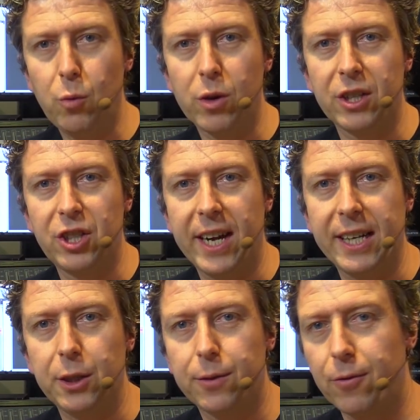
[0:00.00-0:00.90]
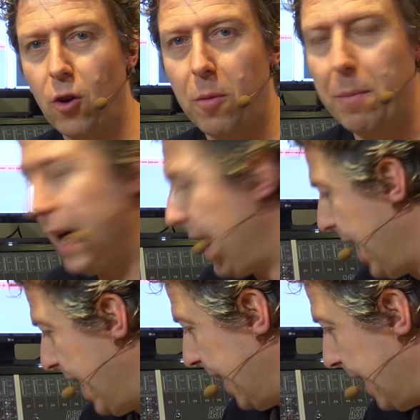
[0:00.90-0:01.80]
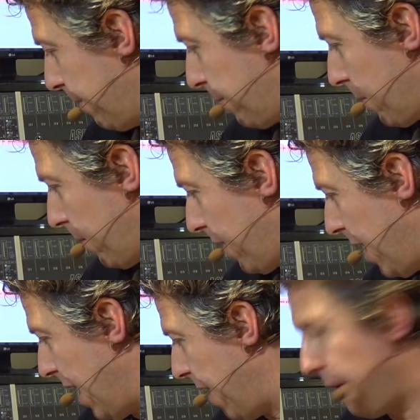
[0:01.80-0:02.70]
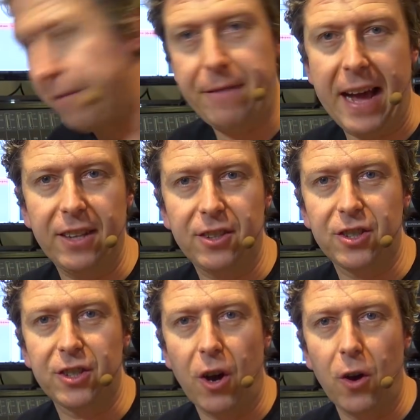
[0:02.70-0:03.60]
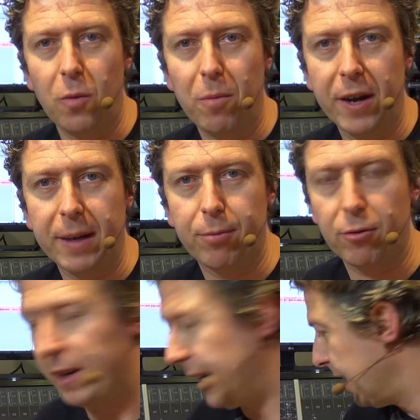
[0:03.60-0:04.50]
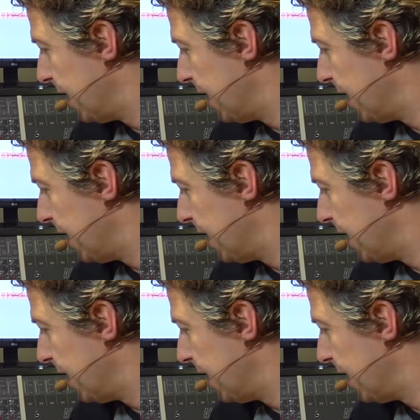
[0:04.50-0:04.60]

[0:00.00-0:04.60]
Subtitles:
want to change from a FET style mic pre